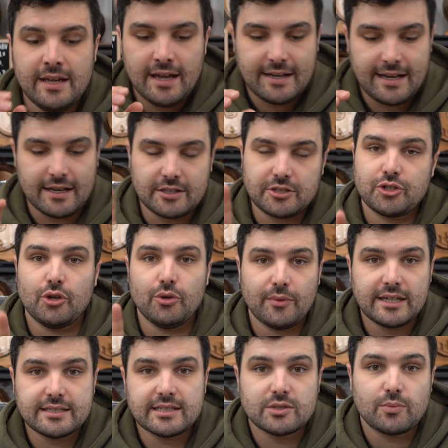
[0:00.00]
Now, there's two
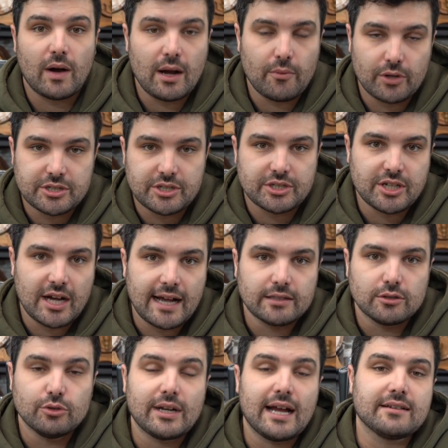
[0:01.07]
reasons why I wanted to
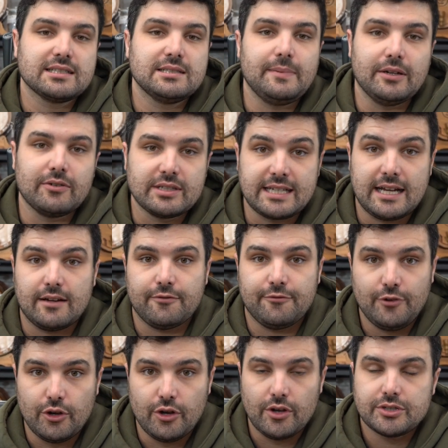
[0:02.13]
dilute our spirit down
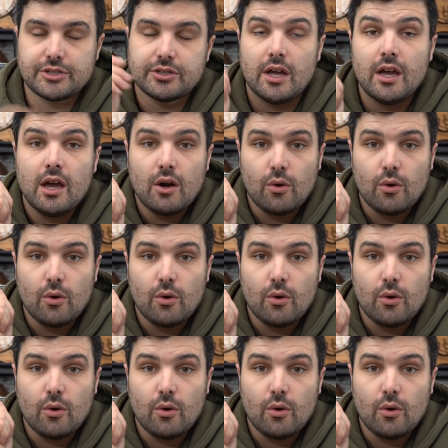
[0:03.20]
first.